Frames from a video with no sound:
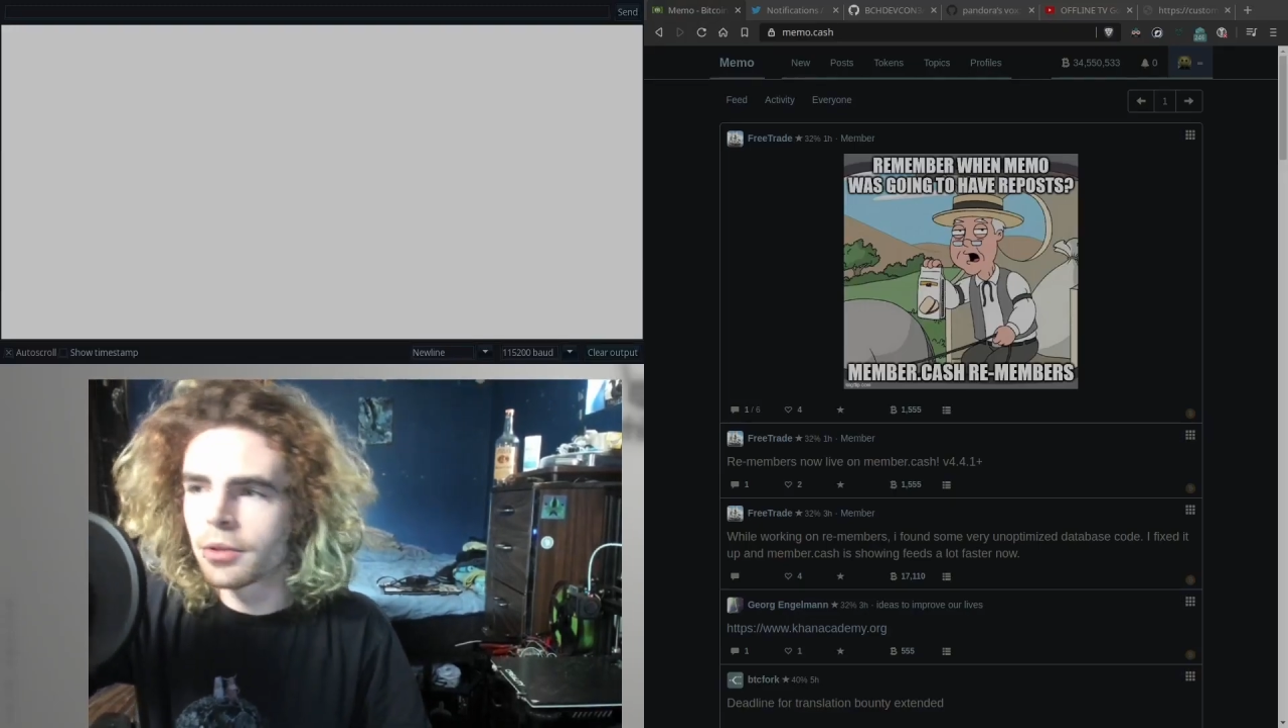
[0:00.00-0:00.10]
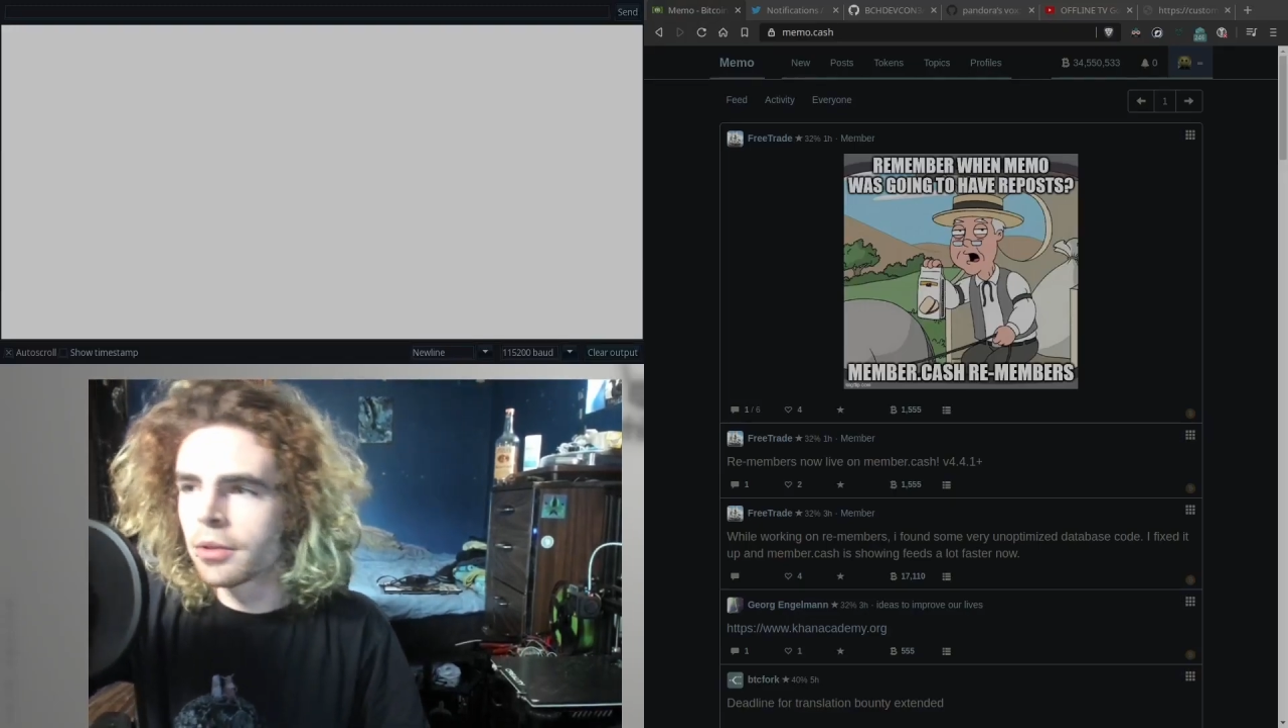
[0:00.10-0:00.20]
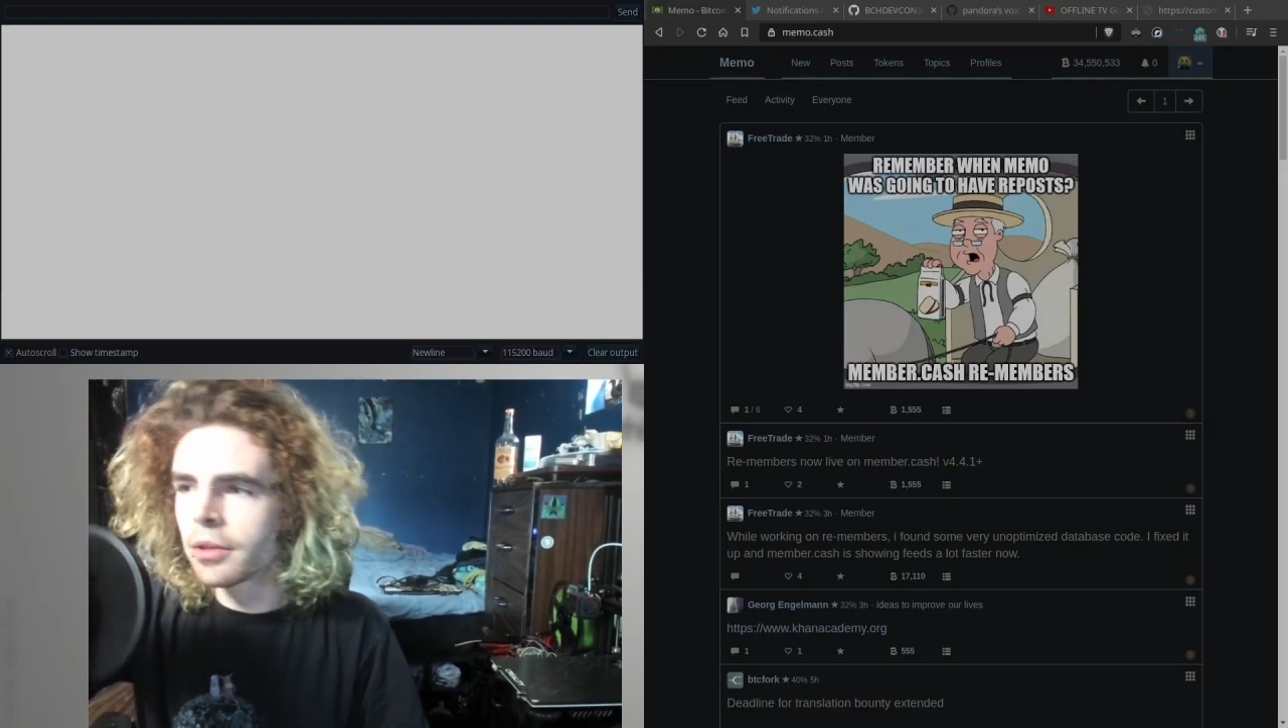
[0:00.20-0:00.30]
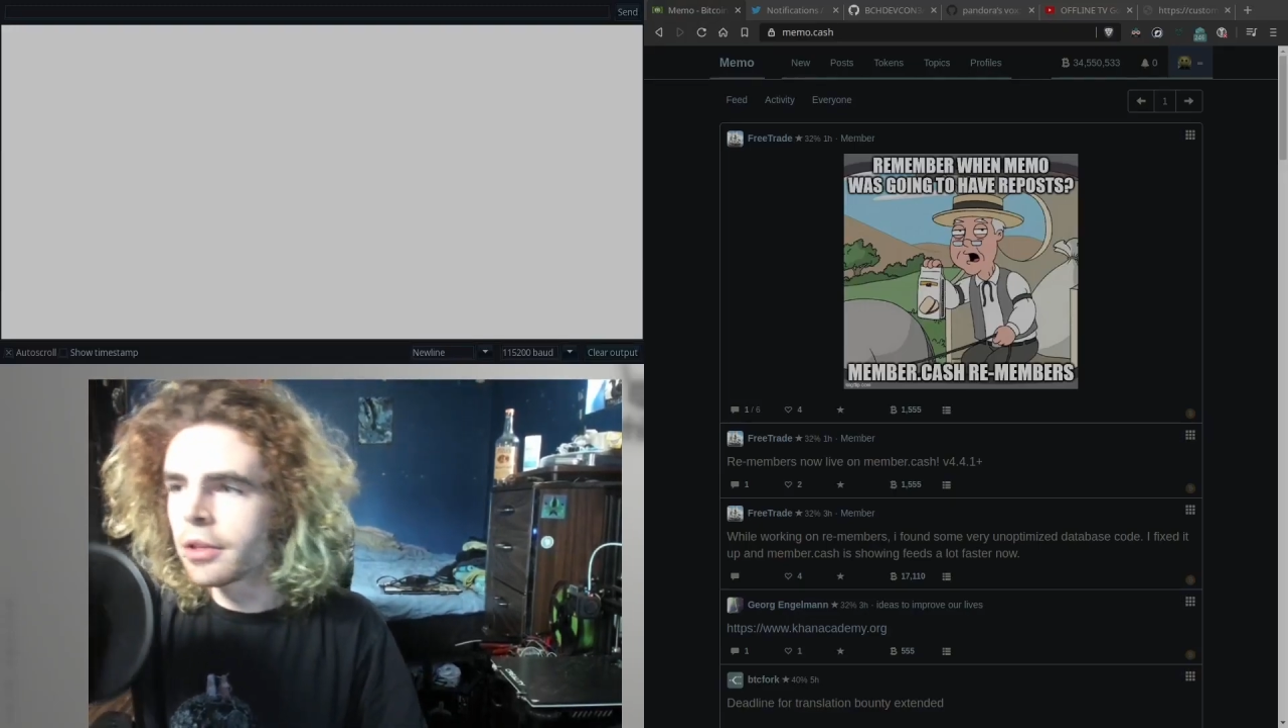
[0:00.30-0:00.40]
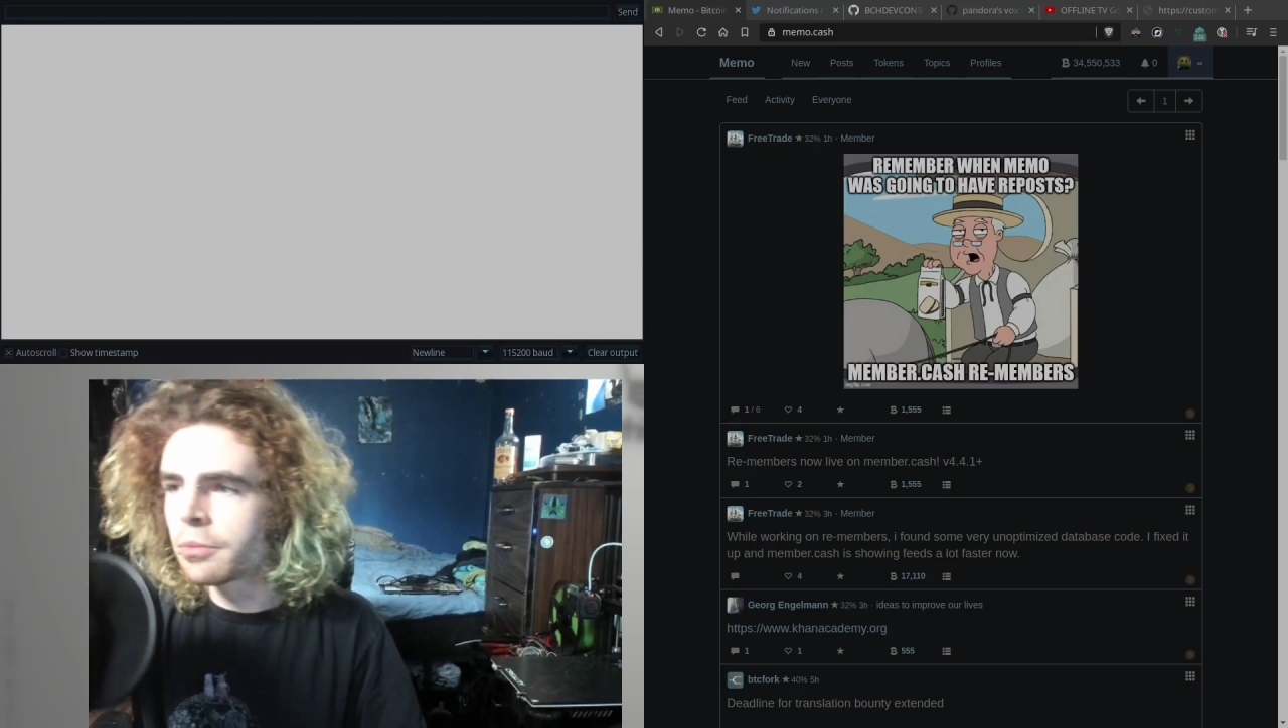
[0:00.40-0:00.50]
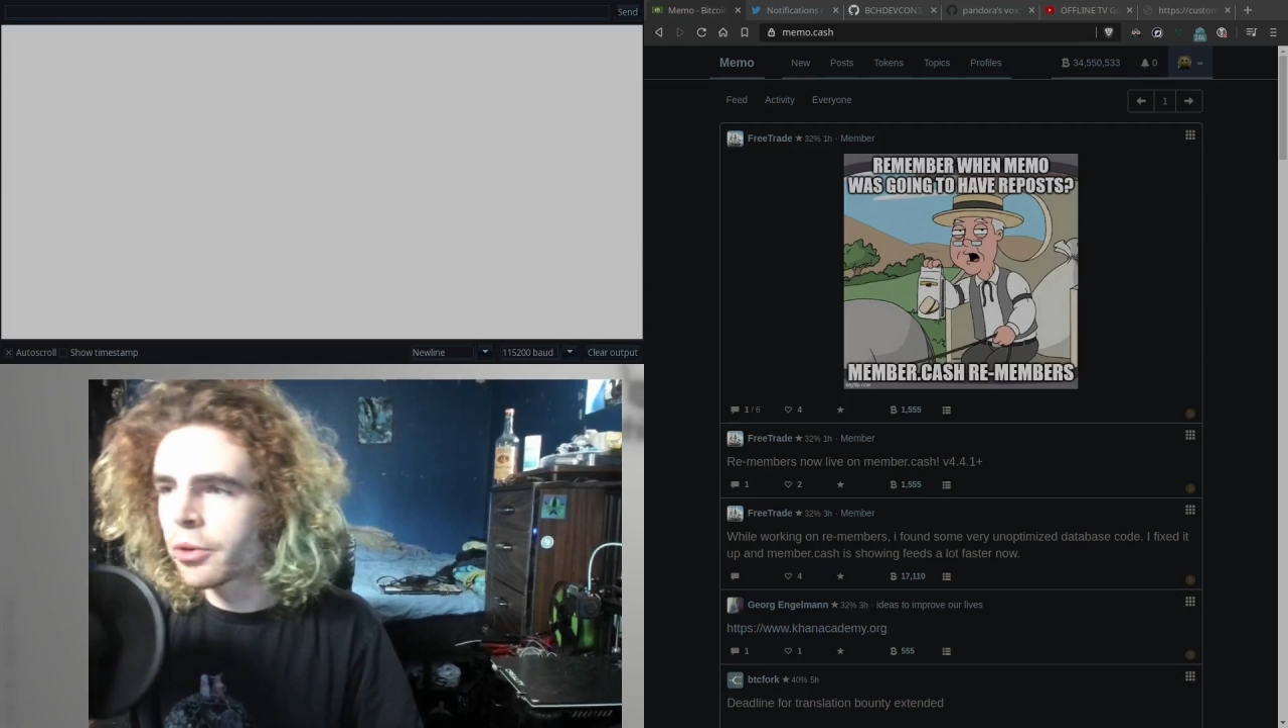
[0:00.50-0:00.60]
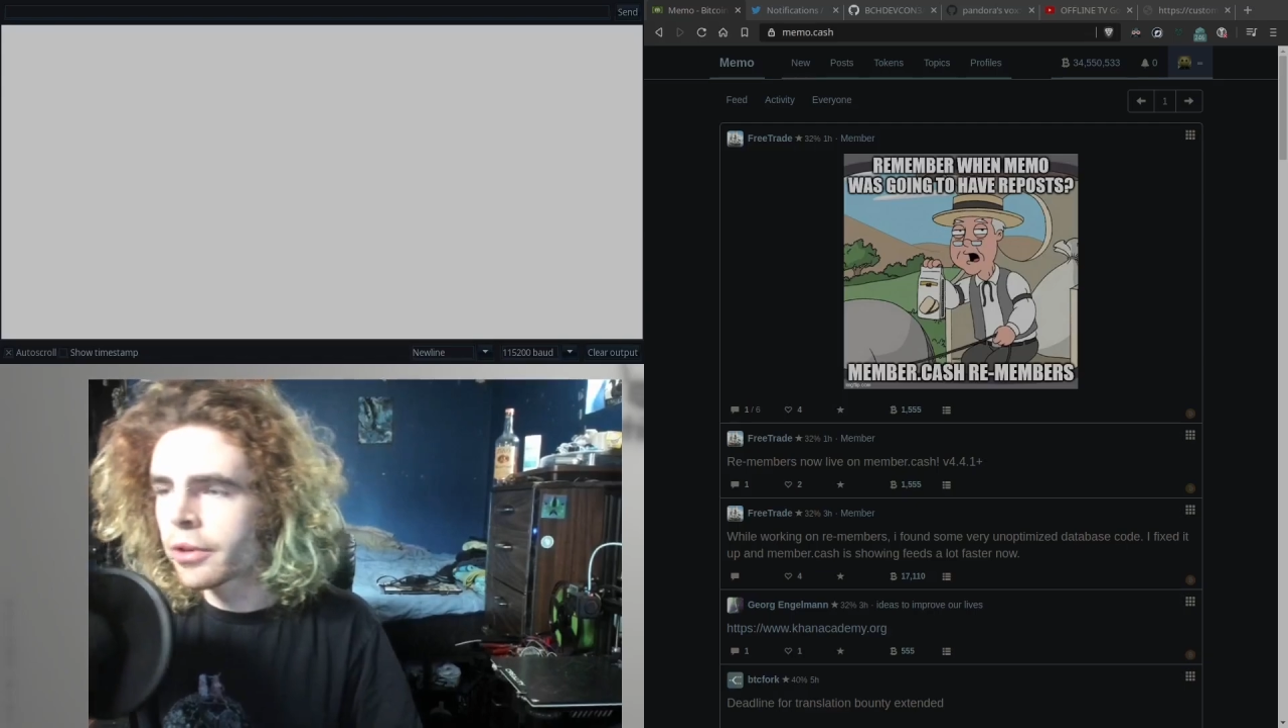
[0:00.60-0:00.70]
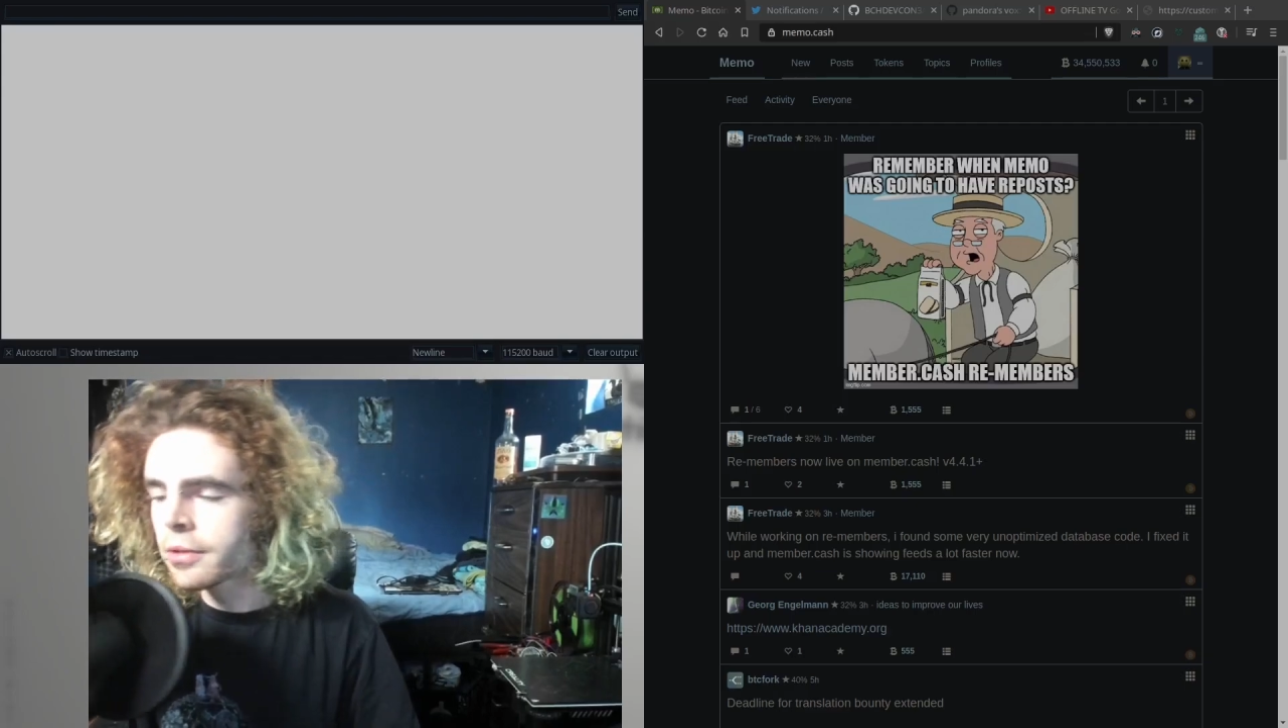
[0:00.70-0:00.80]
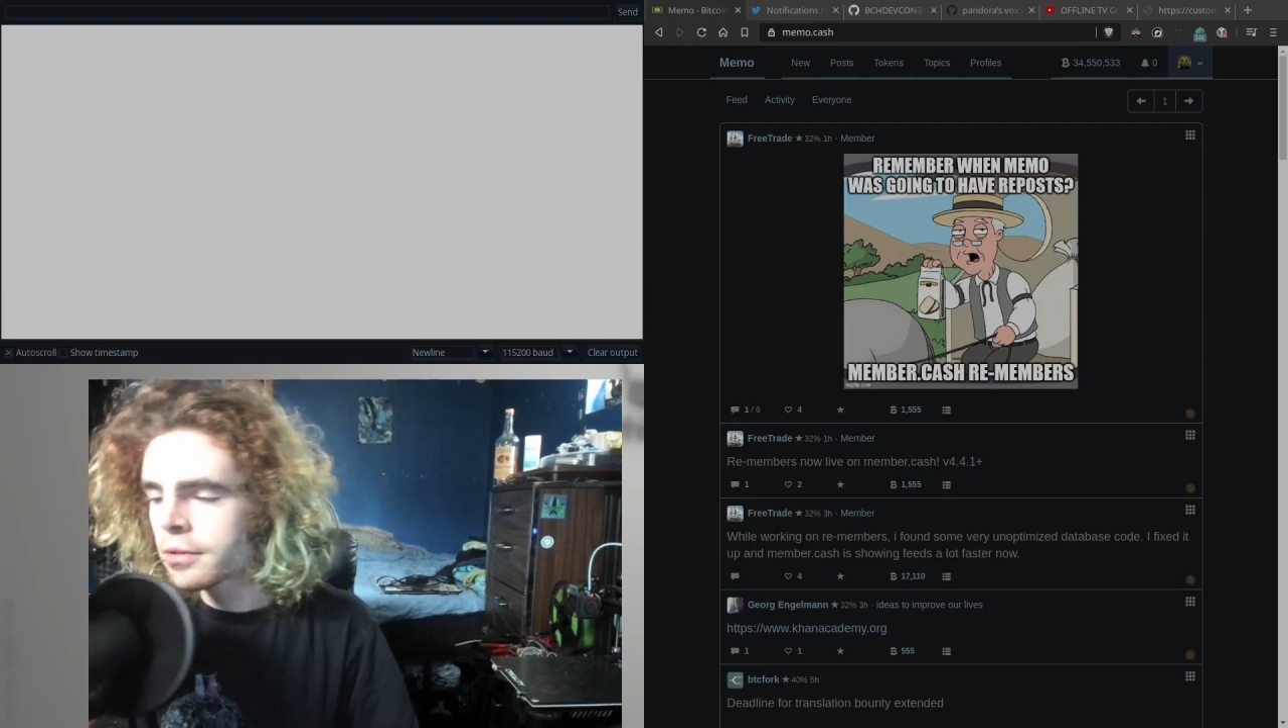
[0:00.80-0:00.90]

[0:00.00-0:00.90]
good morning.